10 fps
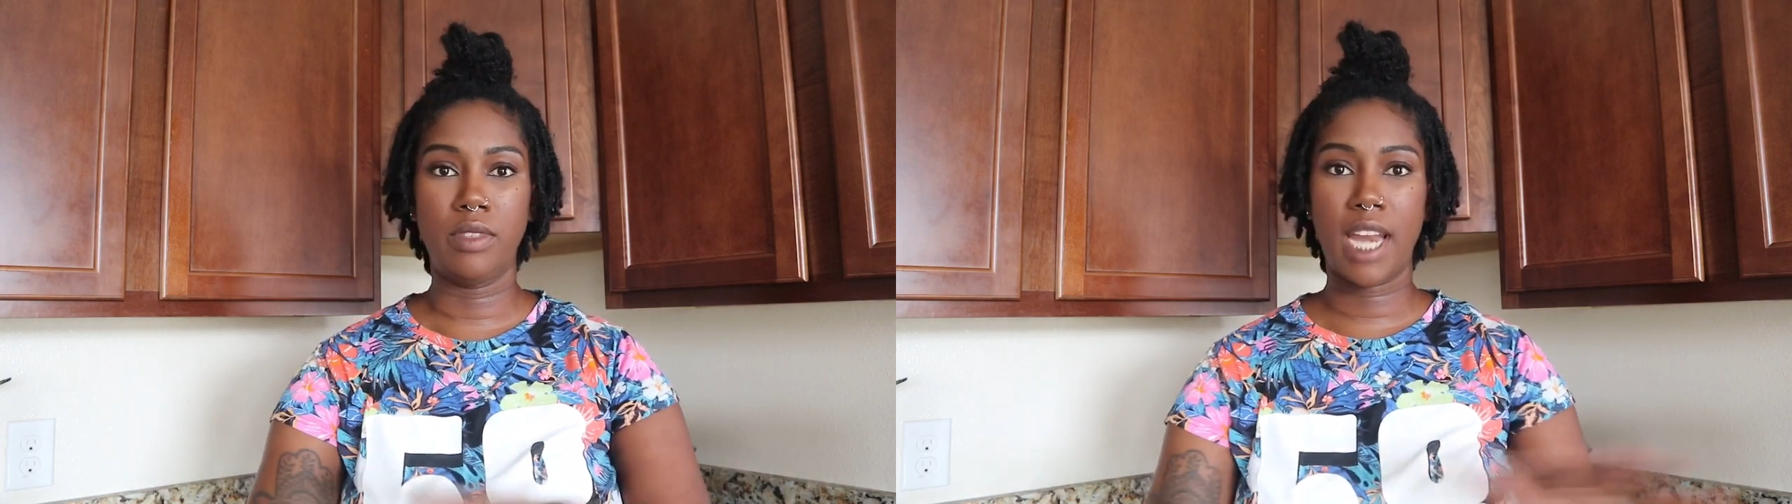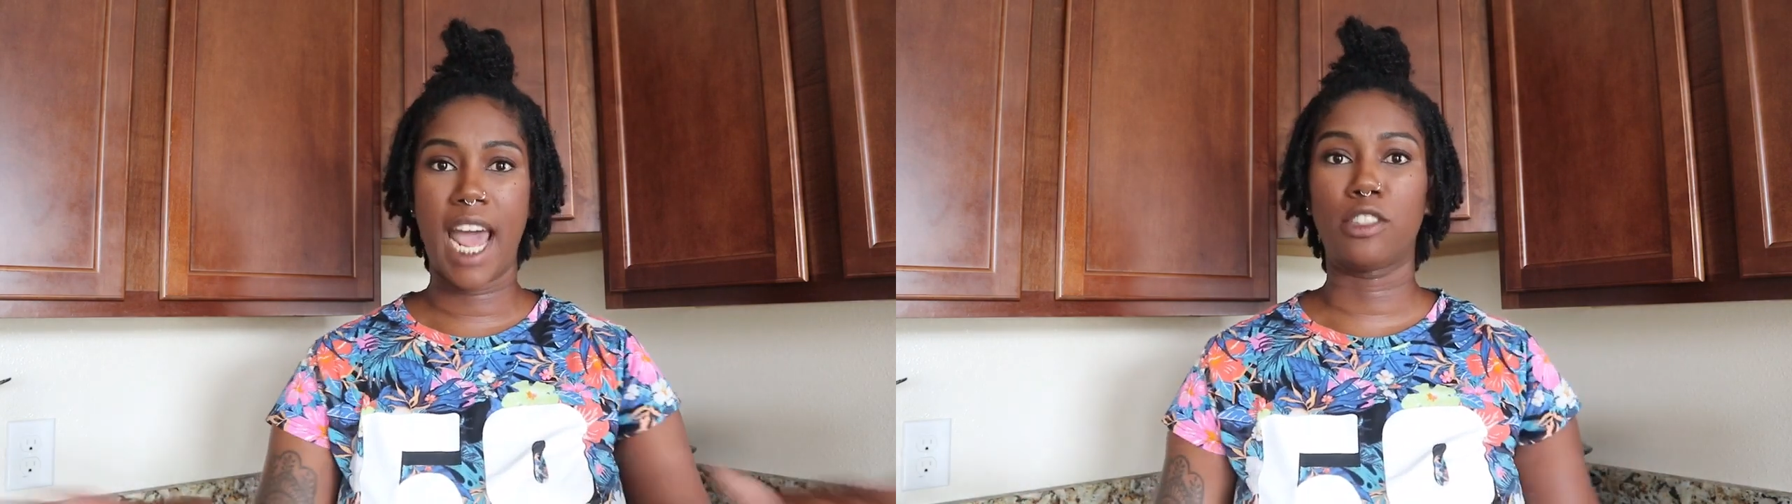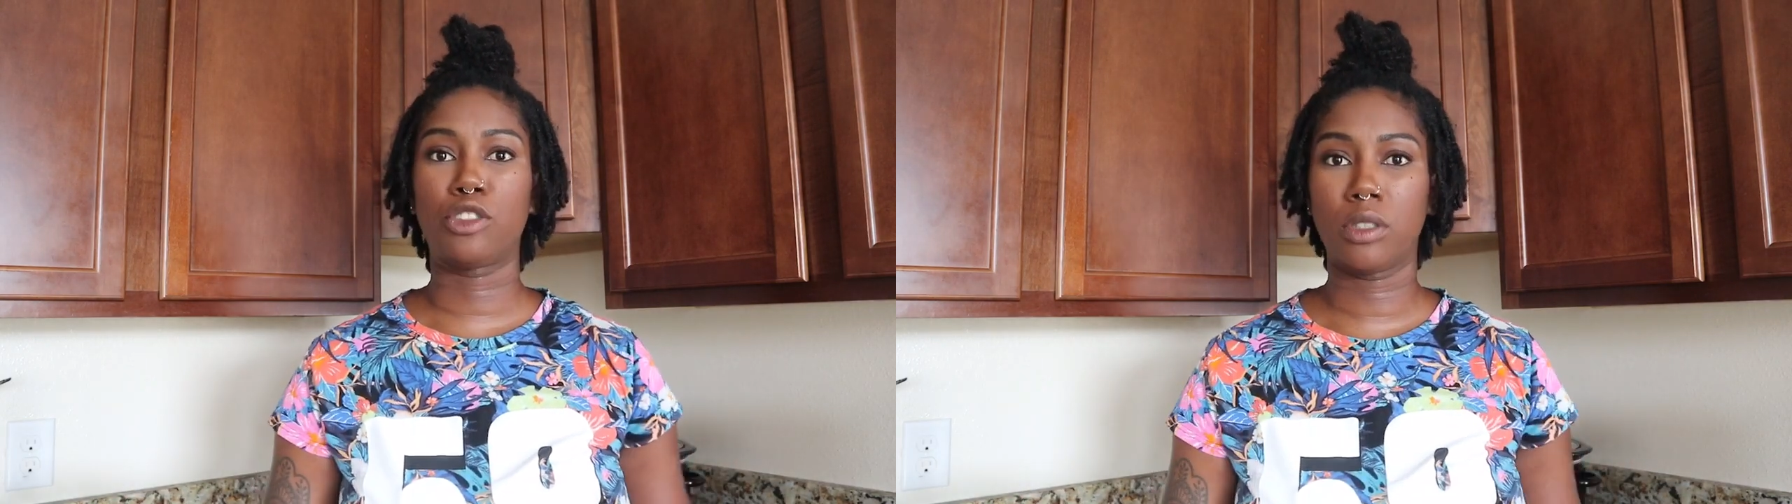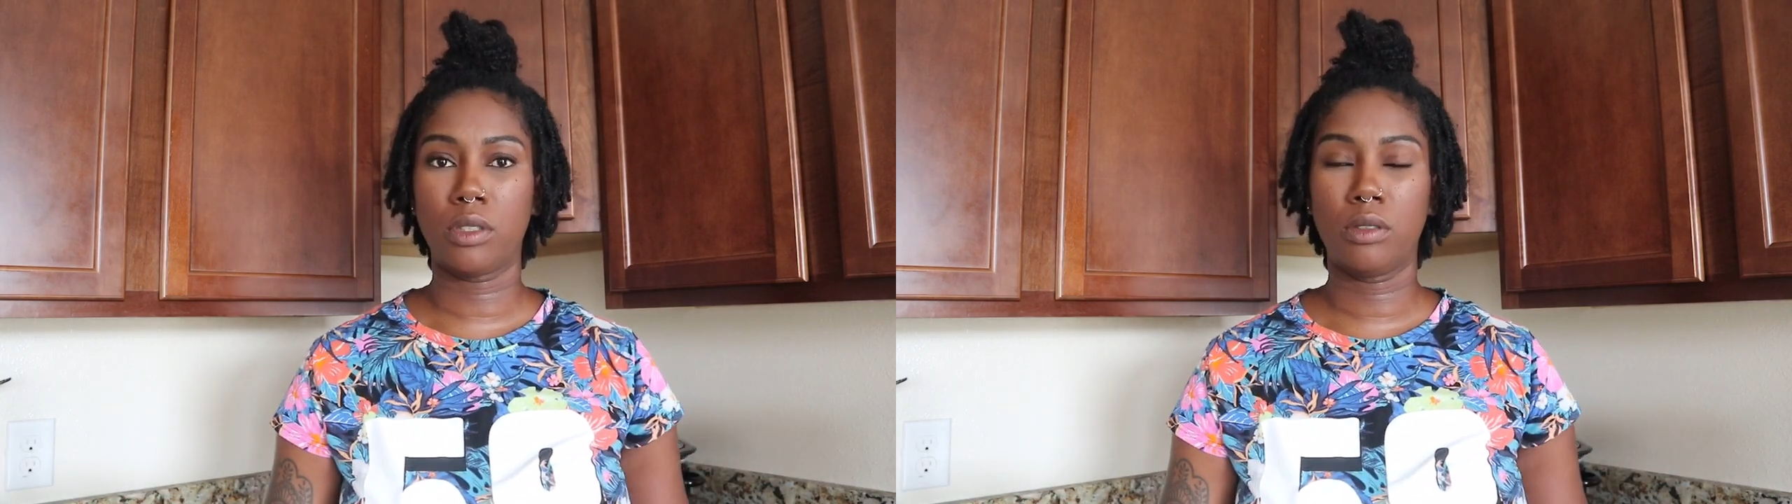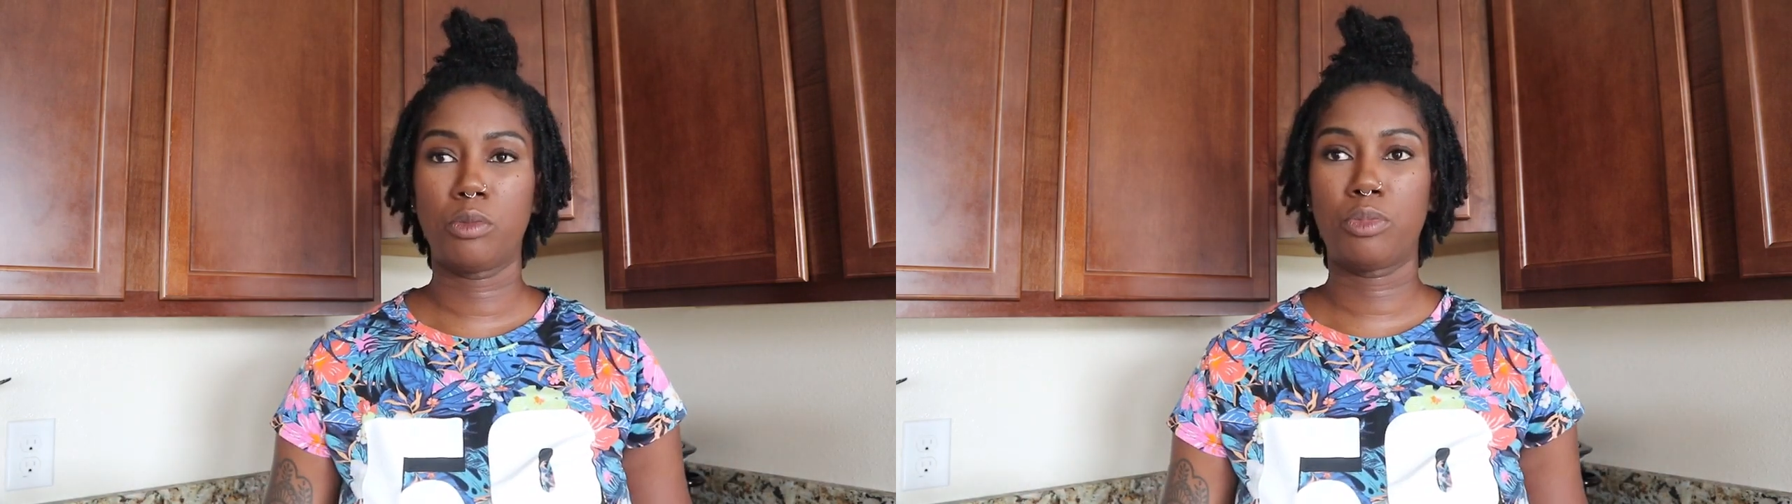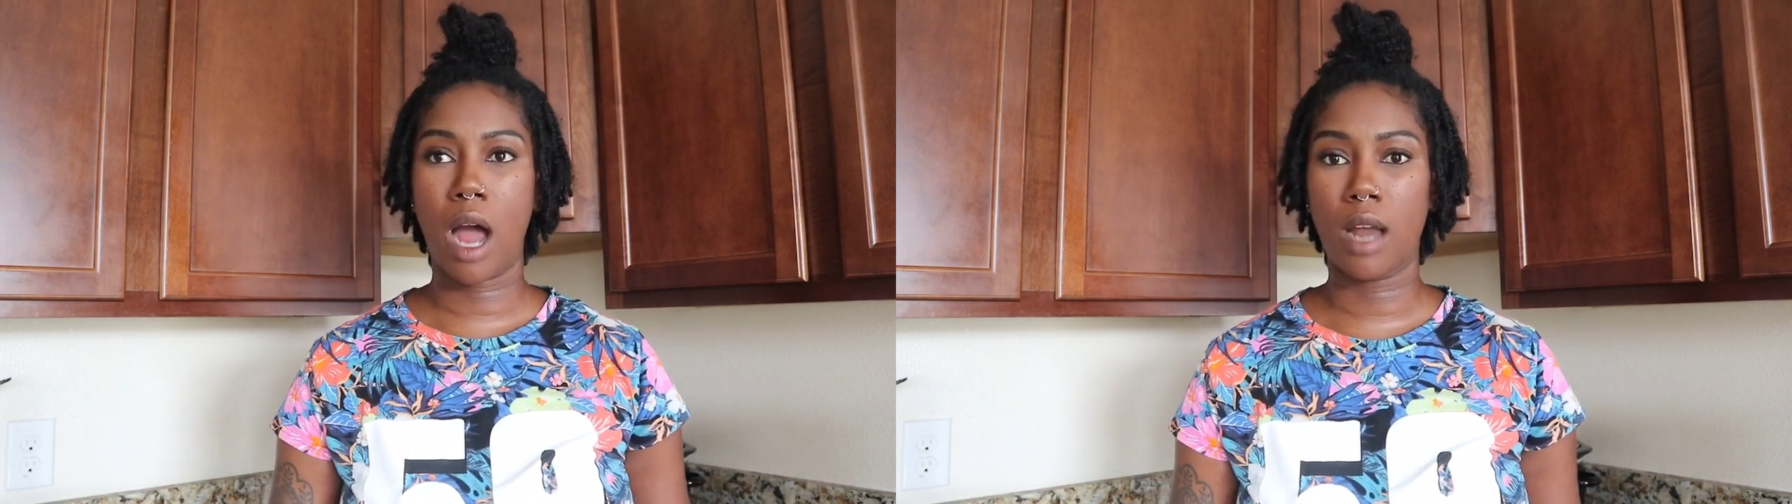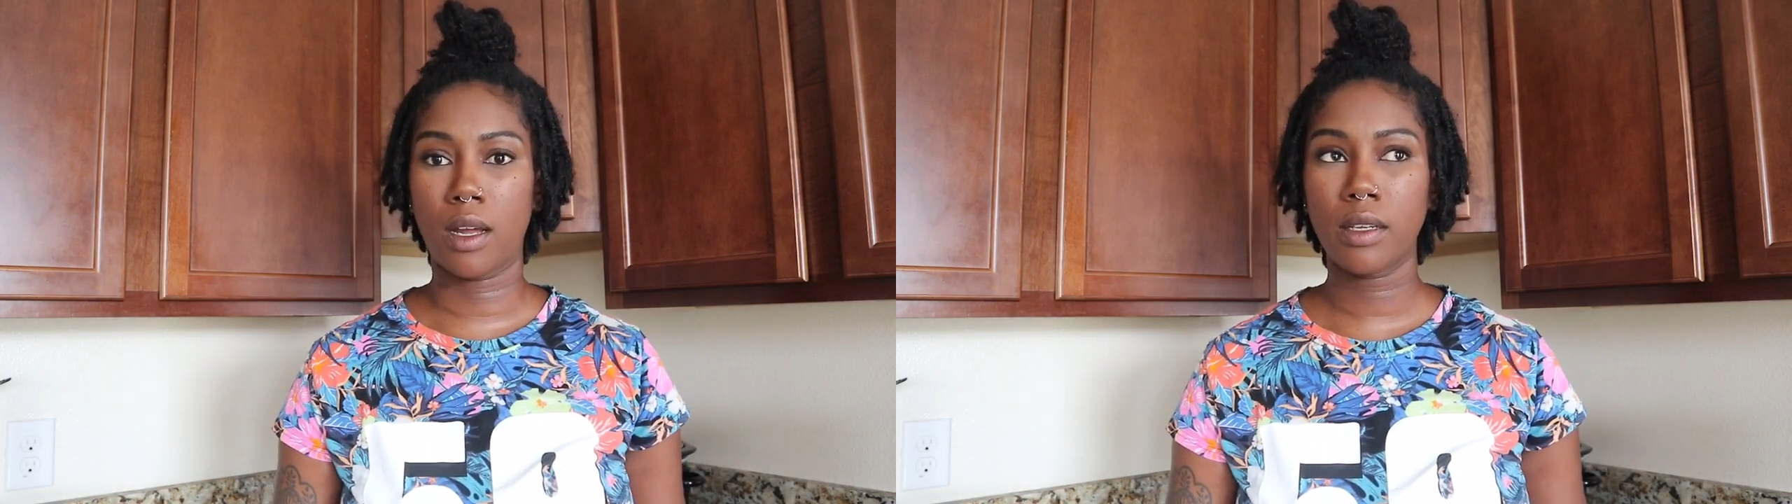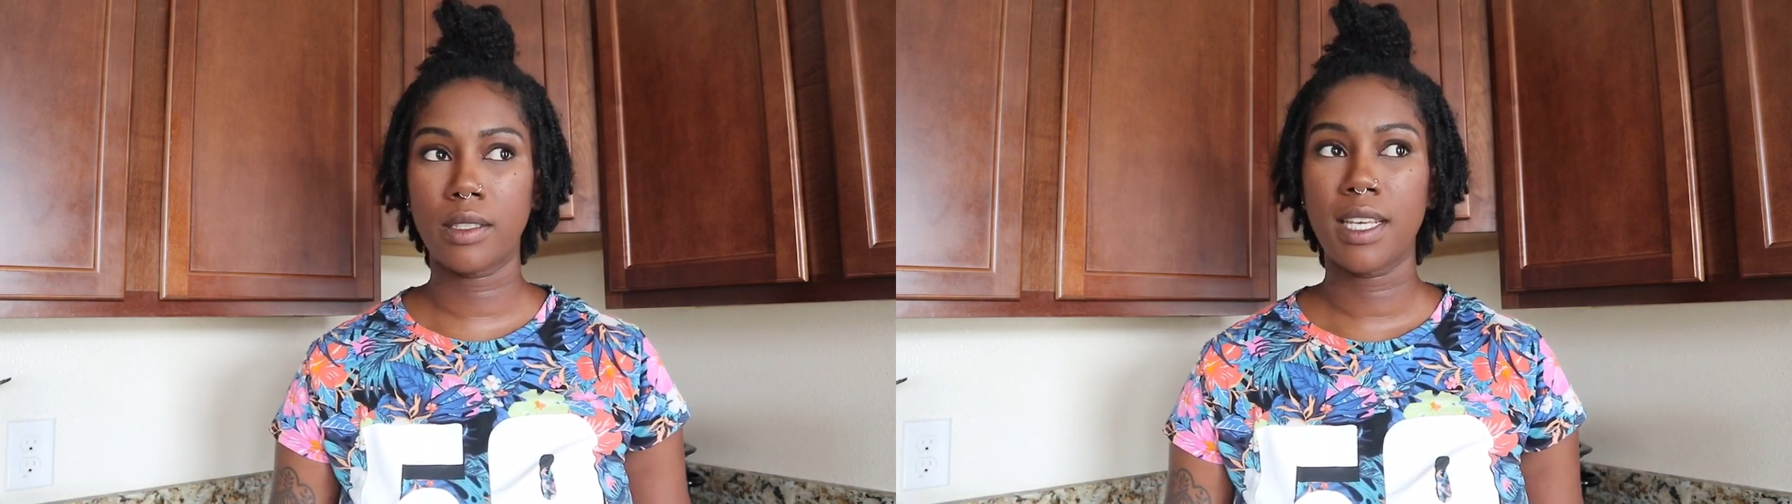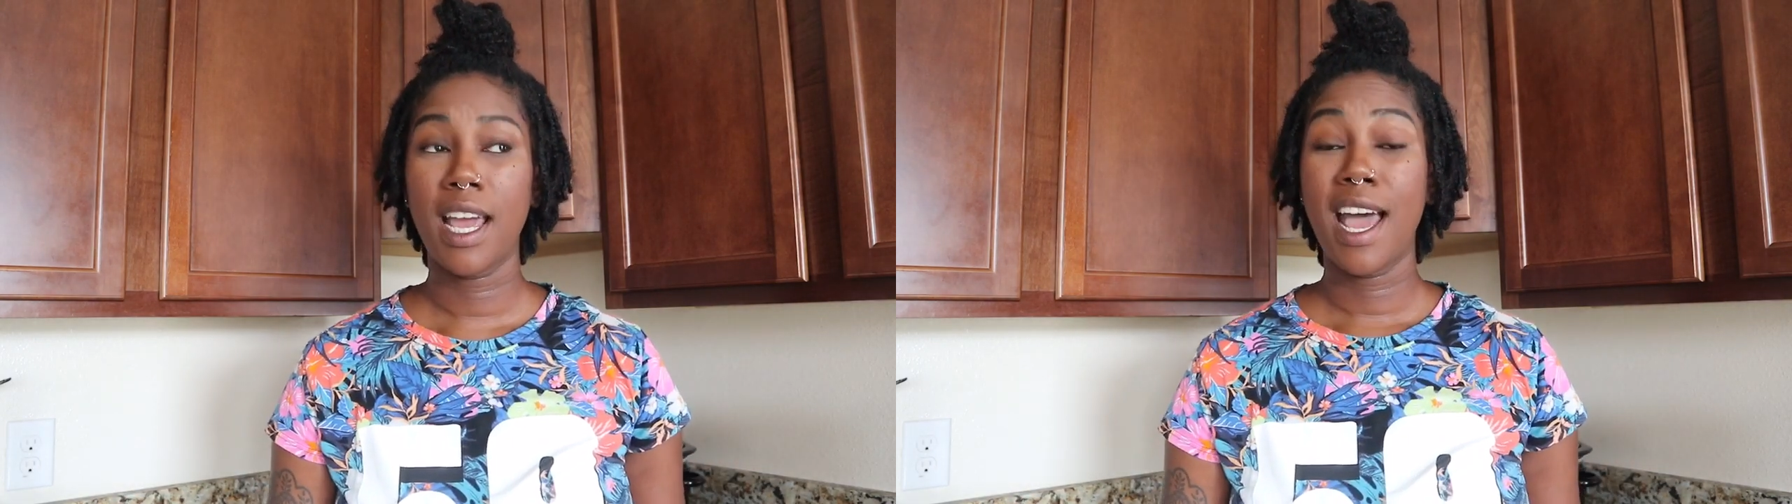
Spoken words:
natural products.